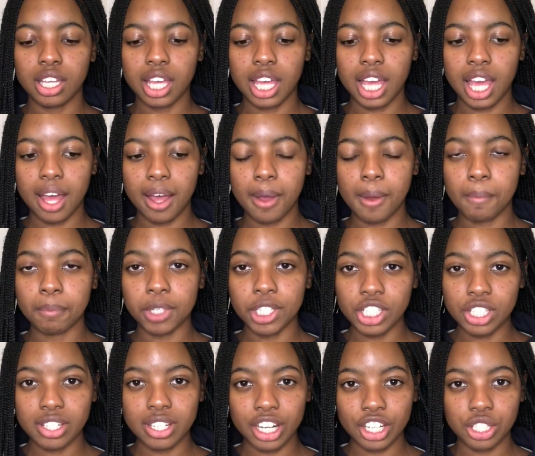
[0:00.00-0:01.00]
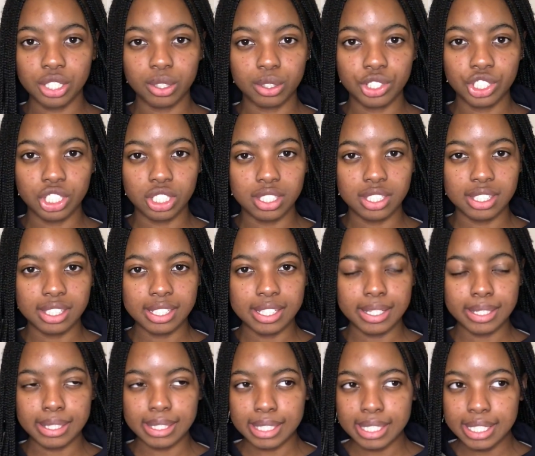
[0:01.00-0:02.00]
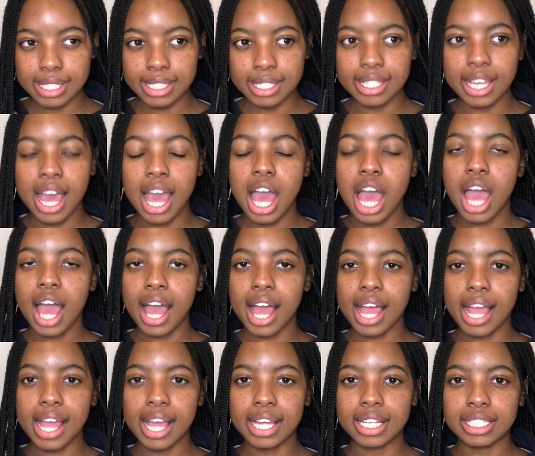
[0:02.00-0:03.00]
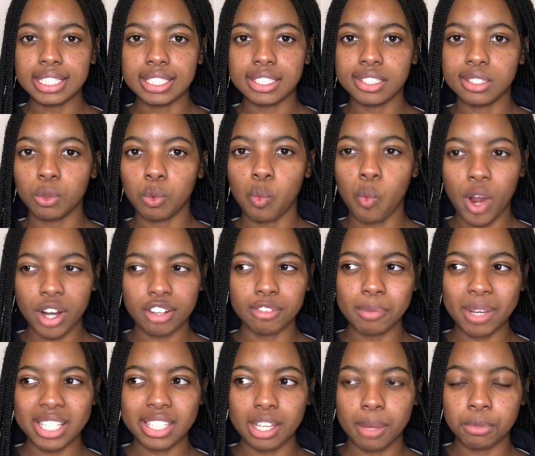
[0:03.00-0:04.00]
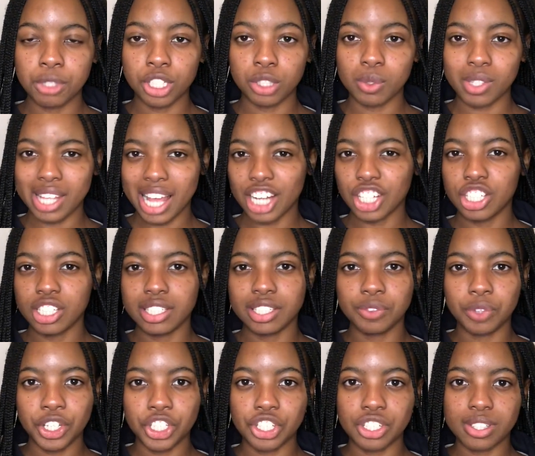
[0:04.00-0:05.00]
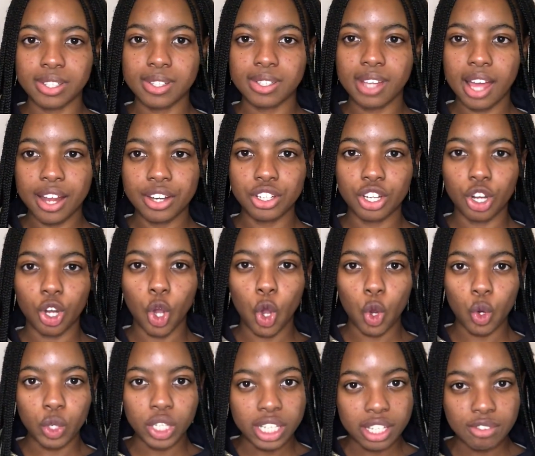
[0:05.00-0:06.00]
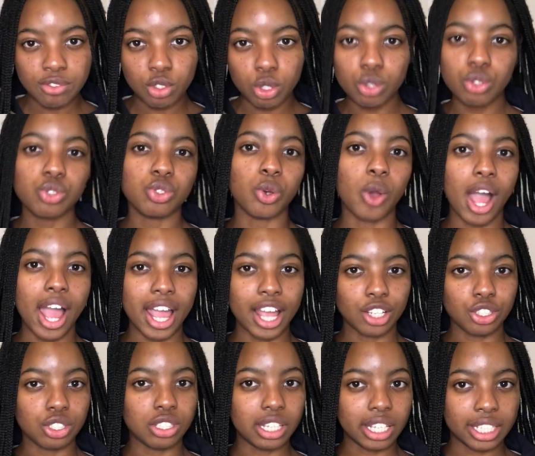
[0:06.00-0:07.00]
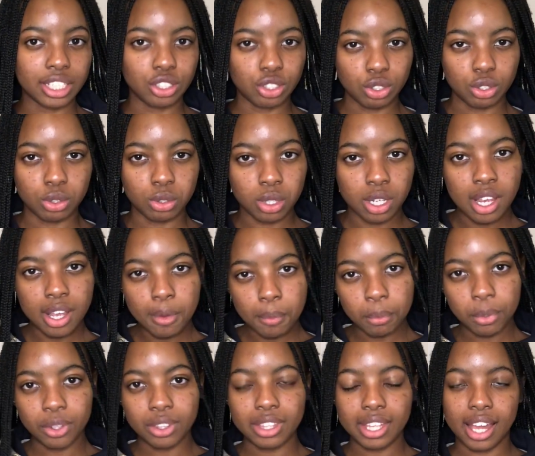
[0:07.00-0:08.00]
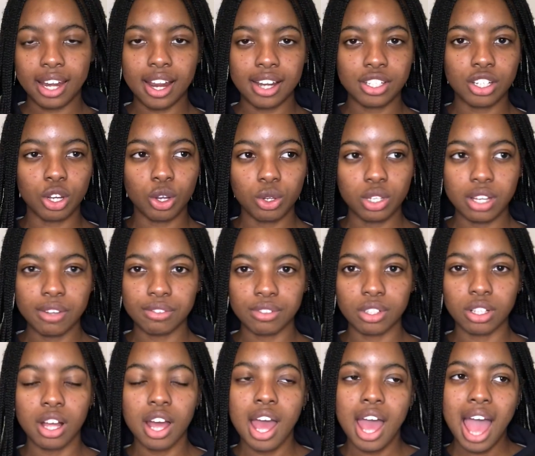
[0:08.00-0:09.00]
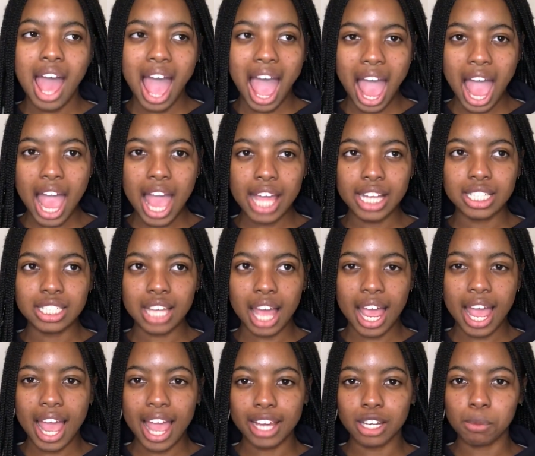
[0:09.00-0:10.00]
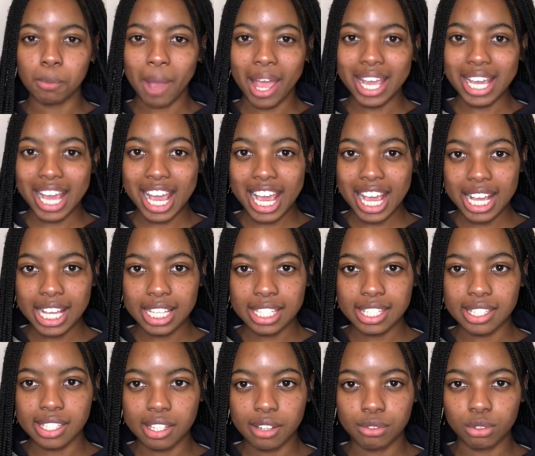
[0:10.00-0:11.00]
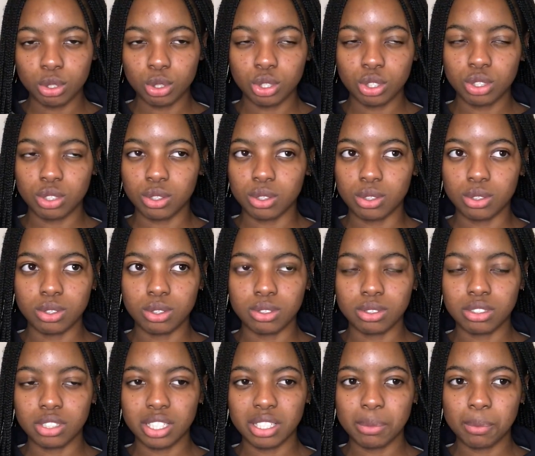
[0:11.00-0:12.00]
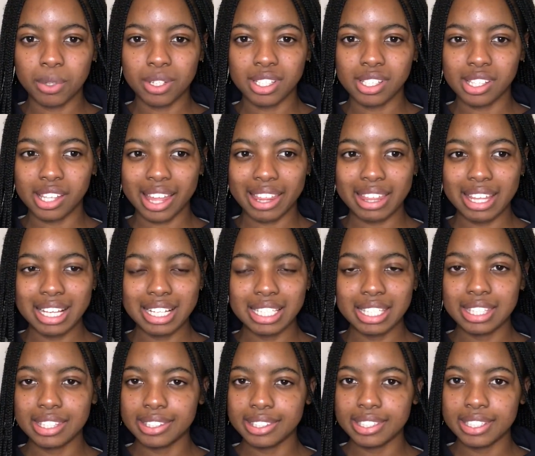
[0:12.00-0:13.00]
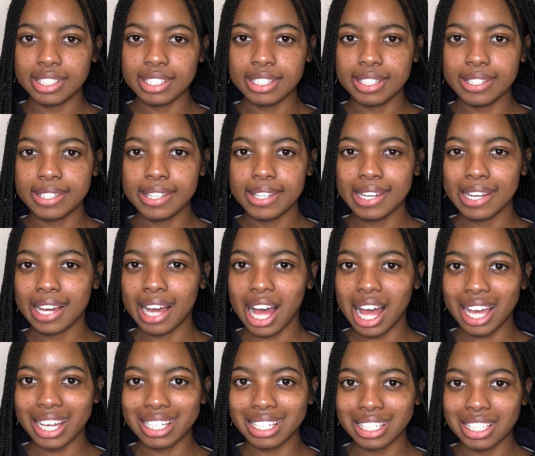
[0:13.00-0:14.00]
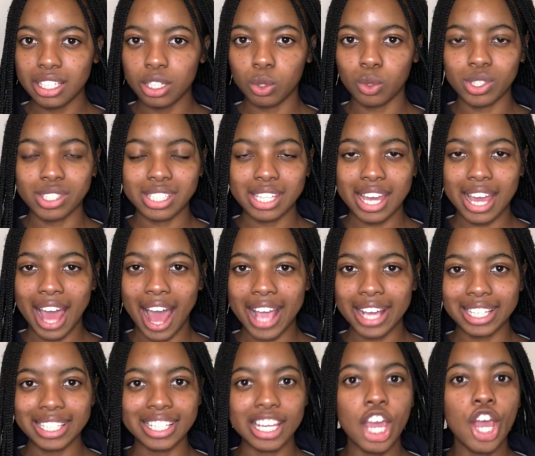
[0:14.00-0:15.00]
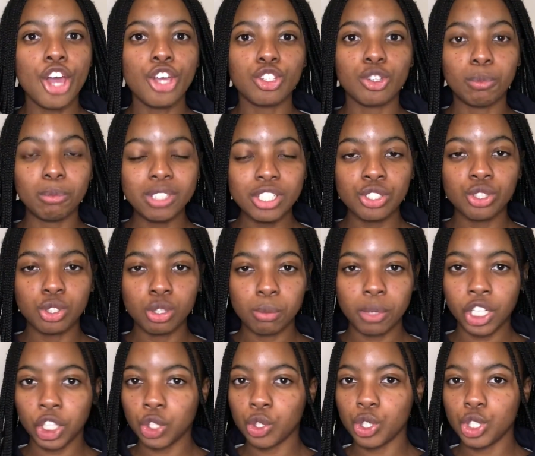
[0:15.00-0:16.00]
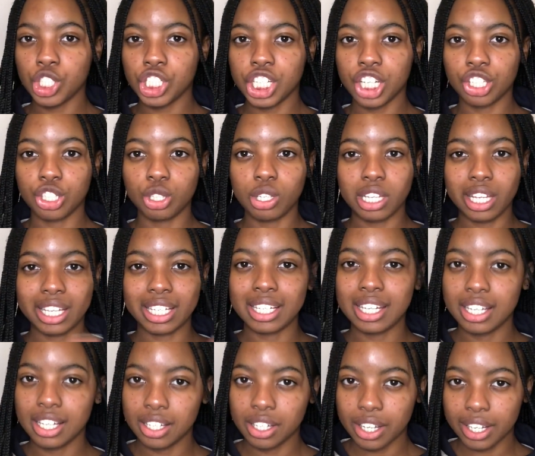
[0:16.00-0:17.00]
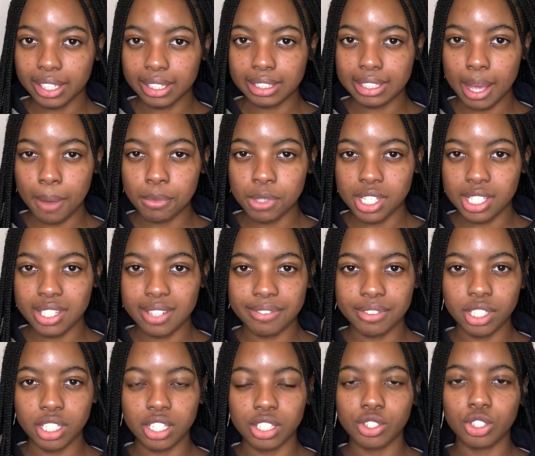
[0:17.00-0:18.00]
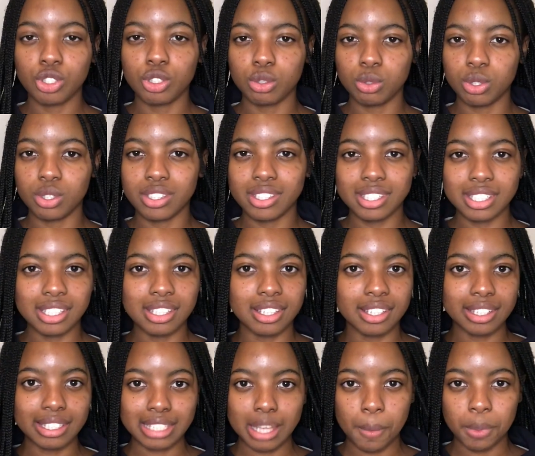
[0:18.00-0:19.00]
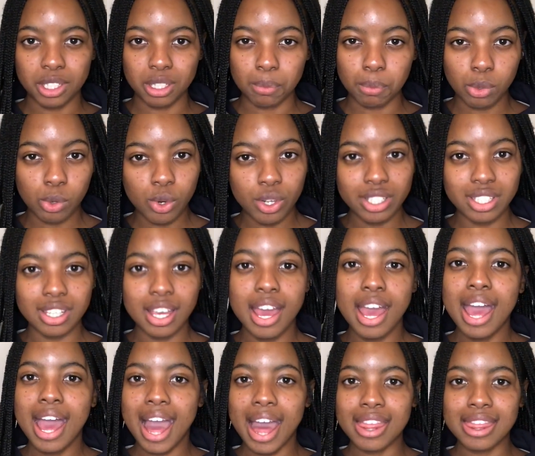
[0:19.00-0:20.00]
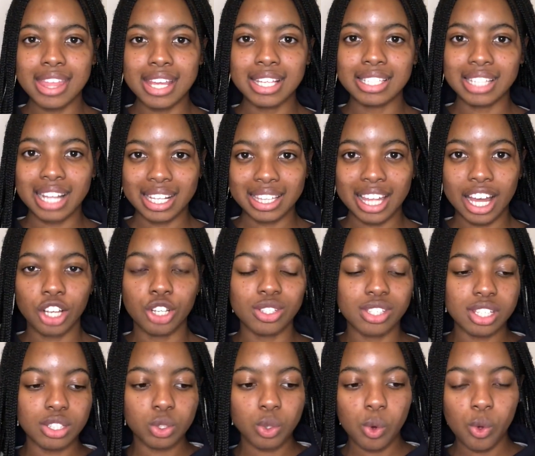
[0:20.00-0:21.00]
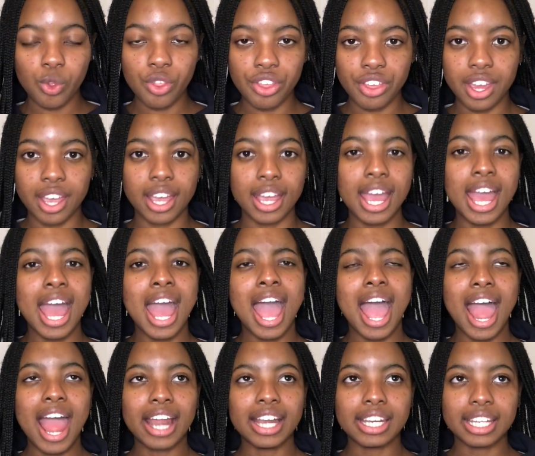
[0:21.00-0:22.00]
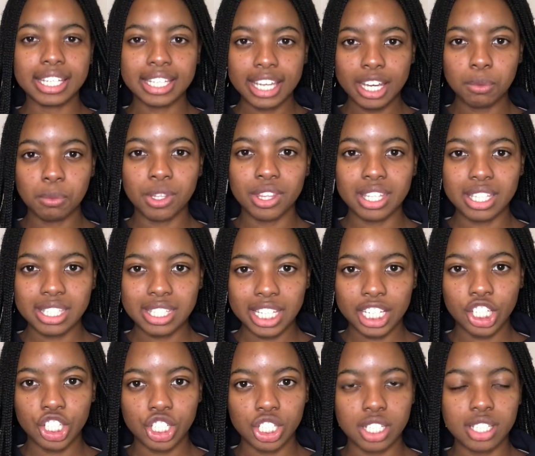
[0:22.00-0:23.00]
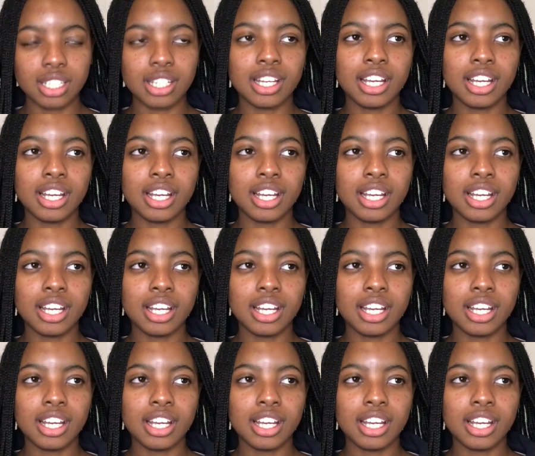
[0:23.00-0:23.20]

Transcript: international GCSEs, and one of my subjects was actually registered under O level, so I had to, like, you know, put that under O level. And I had my AS level, so it was, I think, CIE or CAIE. So please do make sure you check your like exam certificates to see the examining boards and things like that, because it's all there. And again, with this section,